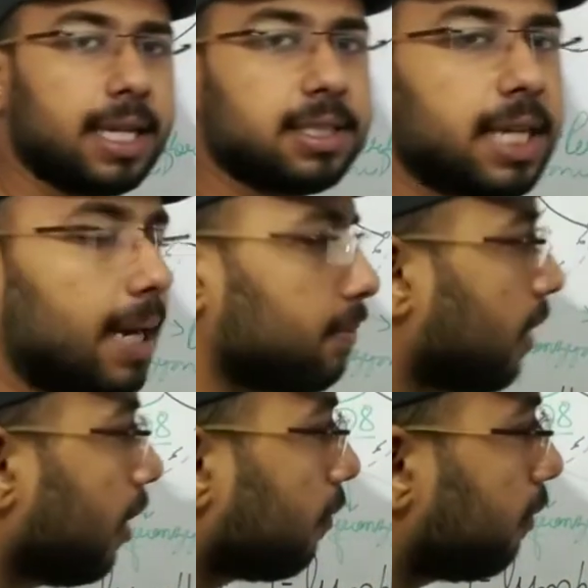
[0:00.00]
or
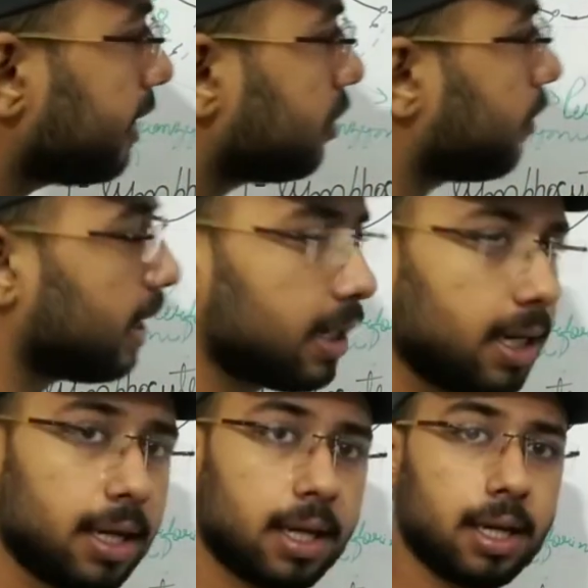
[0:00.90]
enzyme which will
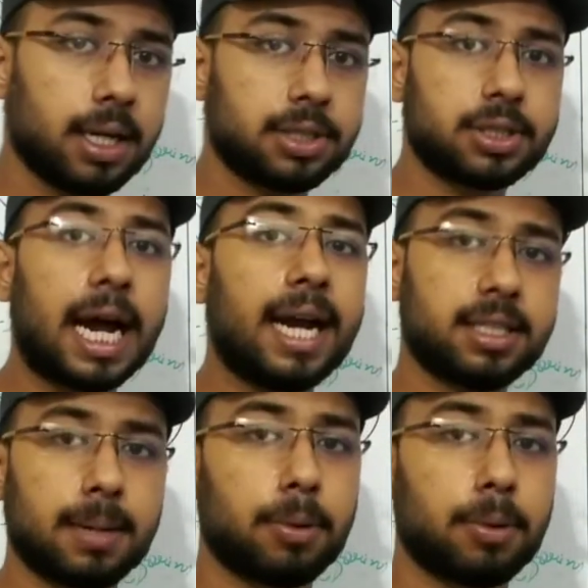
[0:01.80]
start the